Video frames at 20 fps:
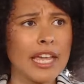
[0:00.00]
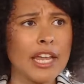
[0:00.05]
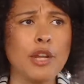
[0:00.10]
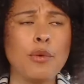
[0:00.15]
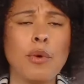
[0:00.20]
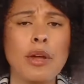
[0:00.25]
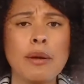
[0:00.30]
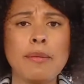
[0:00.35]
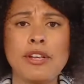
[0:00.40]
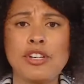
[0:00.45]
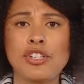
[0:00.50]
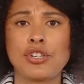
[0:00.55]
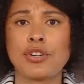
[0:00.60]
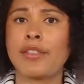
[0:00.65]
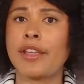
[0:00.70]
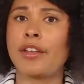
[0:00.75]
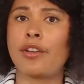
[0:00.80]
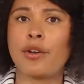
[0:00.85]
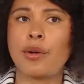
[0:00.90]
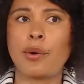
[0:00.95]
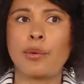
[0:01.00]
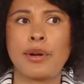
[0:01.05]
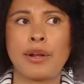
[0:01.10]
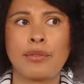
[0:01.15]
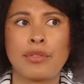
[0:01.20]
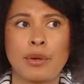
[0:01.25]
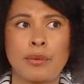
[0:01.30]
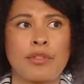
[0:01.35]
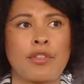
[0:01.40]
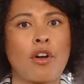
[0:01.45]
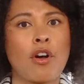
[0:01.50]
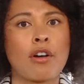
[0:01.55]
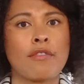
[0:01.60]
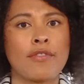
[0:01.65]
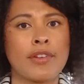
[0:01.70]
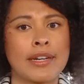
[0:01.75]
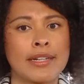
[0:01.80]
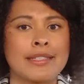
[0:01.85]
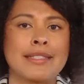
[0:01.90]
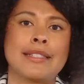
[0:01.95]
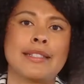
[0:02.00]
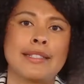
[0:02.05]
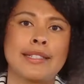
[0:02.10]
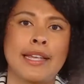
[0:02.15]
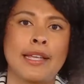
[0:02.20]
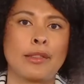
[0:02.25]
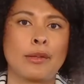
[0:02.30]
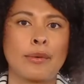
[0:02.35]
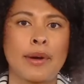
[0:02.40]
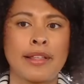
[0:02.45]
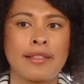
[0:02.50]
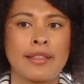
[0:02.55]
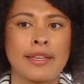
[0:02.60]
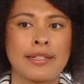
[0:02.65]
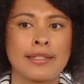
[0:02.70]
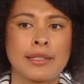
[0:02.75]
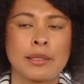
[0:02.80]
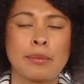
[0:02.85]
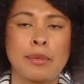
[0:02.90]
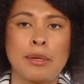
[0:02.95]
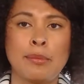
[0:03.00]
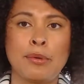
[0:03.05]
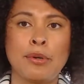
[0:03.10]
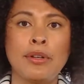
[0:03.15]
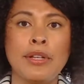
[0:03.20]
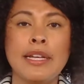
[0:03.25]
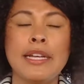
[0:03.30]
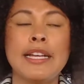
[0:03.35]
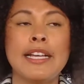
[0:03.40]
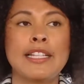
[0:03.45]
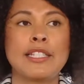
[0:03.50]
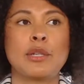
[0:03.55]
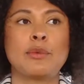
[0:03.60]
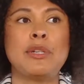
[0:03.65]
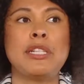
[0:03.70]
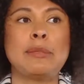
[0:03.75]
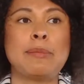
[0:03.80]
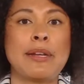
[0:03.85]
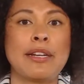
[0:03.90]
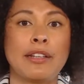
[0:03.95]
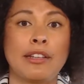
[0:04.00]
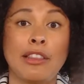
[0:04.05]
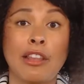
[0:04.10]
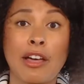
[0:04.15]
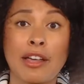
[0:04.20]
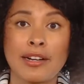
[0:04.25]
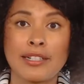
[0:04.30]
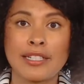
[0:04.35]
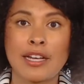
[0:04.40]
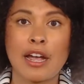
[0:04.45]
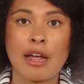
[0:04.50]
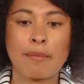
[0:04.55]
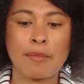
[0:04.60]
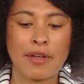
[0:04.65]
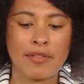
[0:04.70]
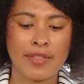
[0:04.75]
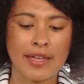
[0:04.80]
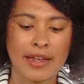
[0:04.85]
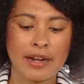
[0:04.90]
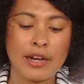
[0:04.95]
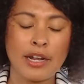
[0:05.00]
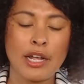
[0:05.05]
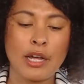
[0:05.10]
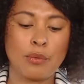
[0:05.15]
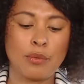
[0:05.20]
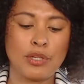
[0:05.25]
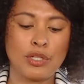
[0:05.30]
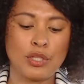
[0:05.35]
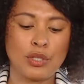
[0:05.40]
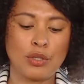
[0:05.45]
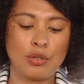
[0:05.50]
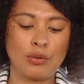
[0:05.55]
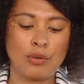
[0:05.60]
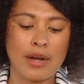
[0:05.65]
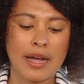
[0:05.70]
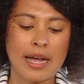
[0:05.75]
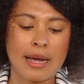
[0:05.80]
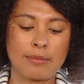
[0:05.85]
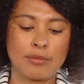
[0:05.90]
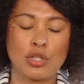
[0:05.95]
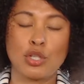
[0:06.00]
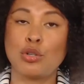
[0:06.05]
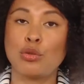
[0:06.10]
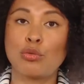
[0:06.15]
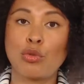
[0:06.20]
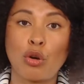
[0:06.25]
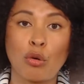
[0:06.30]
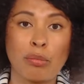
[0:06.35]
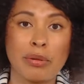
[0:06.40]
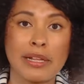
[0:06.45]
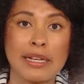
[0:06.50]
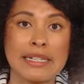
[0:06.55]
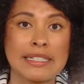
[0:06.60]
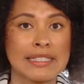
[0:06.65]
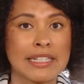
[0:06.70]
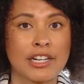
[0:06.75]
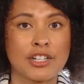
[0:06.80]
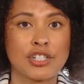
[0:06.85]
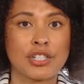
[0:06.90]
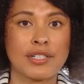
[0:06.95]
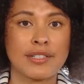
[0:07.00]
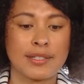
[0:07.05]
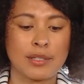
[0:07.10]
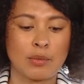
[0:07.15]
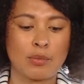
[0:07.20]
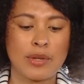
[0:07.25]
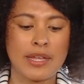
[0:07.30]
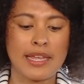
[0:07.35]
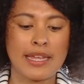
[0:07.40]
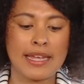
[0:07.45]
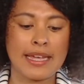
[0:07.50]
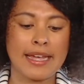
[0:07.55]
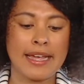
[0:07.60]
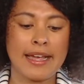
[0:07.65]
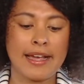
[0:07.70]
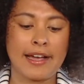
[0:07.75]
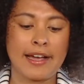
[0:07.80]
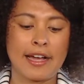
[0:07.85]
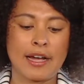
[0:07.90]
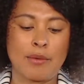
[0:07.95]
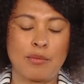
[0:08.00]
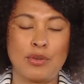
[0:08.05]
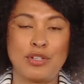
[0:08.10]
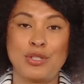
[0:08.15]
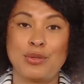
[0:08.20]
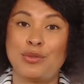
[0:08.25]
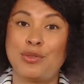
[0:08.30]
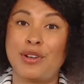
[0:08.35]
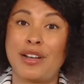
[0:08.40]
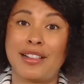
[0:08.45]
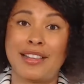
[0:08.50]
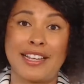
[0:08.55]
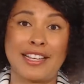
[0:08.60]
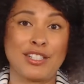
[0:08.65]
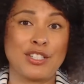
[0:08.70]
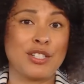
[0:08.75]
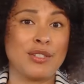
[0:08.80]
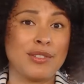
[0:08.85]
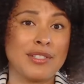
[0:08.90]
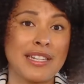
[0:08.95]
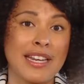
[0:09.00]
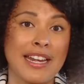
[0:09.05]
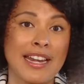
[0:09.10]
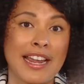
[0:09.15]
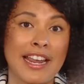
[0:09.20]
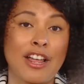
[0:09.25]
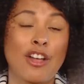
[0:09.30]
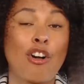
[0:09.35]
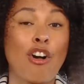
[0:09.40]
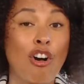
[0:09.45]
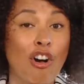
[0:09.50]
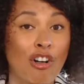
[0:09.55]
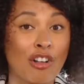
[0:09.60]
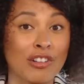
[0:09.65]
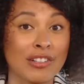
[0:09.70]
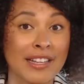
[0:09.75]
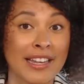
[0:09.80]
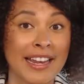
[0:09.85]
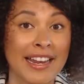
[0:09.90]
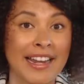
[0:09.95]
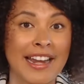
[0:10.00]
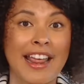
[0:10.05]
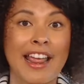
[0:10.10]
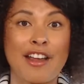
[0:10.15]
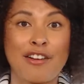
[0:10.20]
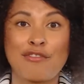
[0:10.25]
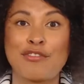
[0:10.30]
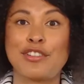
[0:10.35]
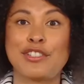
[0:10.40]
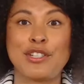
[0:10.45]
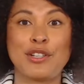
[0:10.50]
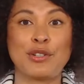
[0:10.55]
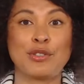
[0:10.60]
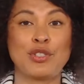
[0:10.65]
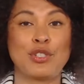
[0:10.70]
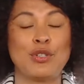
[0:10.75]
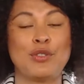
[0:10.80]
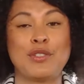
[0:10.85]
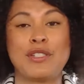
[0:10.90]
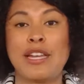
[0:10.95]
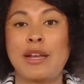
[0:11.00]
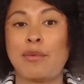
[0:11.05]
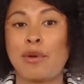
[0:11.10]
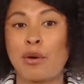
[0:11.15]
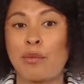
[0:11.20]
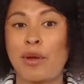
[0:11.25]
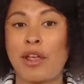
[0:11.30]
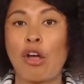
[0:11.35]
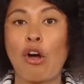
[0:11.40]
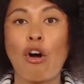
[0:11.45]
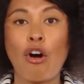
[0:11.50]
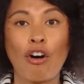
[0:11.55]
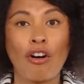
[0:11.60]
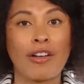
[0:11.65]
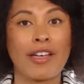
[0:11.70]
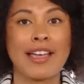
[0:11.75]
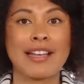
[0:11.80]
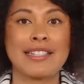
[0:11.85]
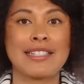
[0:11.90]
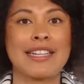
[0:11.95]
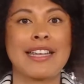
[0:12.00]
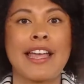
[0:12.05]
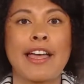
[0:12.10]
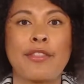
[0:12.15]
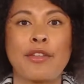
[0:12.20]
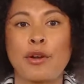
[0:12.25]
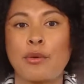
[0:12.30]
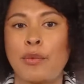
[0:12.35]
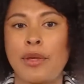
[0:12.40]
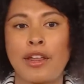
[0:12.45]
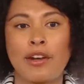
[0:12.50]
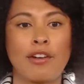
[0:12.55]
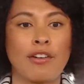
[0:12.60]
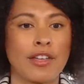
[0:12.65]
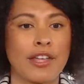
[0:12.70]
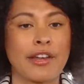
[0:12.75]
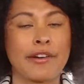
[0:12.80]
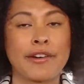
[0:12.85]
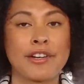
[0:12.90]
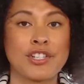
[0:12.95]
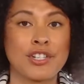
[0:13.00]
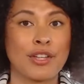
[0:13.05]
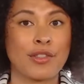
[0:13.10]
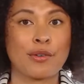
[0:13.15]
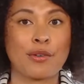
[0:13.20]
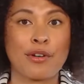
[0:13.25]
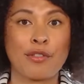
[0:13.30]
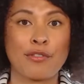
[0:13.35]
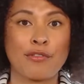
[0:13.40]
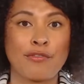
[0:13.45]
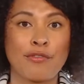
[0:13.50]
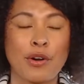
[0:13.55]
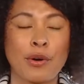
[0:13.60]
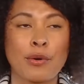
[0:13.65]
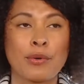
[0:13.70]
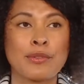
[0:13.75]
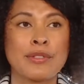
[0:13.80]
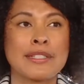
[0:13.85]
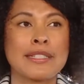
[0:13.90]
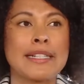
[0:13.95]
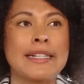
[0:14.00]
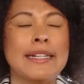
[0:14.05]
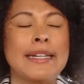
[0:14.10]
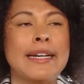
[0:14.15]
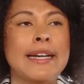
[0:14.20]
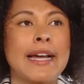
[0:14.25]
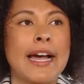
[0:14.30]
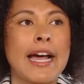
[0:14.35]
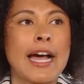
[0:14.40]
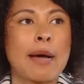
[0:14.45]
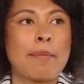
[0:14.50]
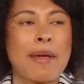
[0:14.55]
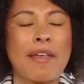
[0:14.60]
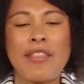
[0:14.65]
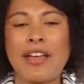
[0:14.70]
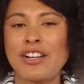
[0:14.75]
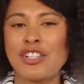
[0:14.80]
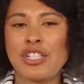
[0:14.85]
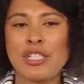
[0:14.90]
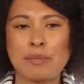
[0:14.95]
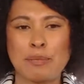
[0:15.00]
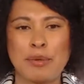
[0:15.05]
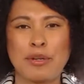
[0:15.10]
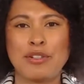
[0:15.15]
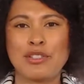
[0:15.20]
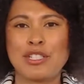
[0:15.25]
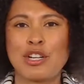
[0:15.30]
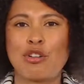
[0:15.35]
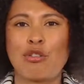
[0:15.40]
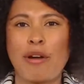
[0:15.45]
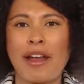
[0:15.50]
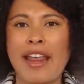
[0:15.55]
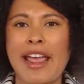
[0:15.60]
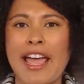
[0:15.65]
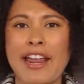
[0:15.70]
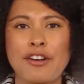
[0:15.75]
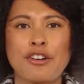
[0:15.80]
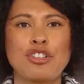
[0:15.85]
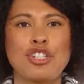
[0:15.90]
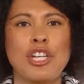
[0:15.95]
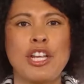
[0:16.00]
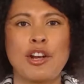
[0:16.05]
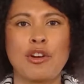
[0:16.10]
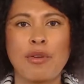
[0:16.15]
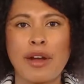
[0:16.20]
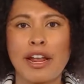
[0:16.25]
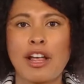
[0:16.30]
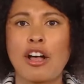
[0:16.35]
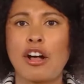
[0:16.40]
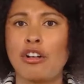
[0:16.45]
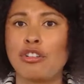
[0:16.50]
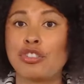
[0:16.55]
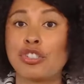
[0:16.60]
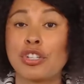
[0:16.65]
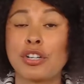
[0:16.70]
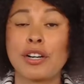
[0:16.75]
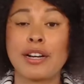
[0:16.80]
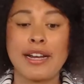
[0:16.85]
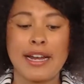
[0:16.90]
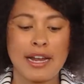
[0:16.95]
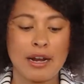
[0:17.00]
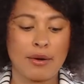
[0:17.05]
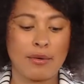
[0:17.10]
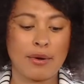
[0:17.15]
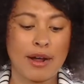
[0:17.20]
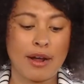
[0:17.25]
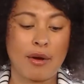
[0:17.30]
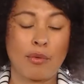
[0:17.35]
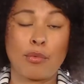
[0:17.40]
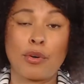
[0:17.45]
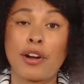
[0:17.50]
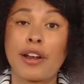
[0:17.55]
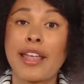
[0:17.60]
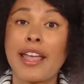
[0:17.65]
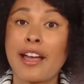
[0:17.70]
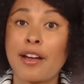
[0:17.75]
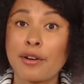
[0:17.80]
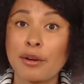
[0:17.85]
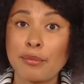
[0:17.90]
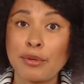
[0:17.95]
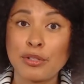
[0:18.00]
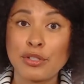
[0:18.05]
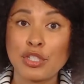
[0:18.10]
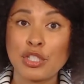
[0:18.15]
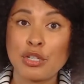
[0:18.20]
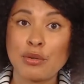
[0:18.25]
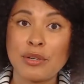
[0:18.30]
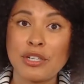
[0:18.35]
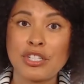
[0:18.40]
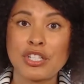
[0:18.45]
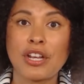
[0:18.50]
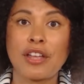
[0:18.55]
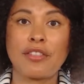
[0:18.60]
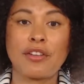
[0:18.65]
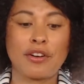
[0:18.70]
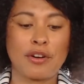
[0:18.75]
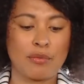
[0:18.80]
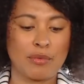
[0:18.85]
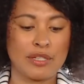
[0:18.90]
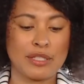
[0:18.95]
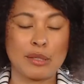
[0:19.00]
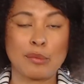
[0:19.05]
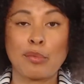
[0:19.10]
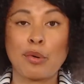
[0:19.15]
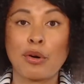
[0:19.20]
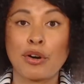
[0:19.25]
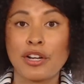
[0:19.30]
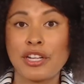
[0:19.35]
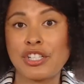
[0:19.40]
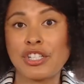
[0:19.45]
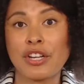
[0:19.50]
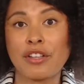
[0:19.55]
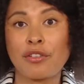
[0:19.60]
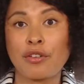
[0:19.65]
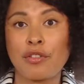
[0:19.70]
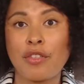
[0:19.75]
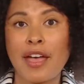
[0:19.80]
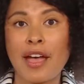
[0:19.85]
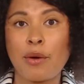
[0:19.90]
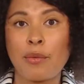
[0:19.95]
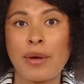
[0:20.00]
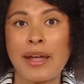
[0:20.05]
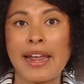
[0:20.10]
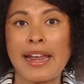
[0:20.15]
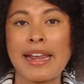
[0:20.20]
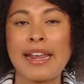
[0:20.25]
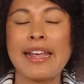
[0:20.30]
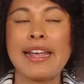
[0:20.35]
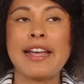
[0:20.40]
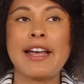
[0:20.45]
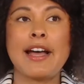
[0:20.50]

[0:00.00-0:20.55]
And you want to make sure that you're going out there with confidence and saying the right things to people. So we spend a lot of time on that. We do um, two role play sessions a week. Um, we do like a Tuesday night call night every single Tuesday where we all get together and we can all hear each other on the phones. Um, and that just builds a great energy, a great culture uh, we're accountable to each other. We support each other that way.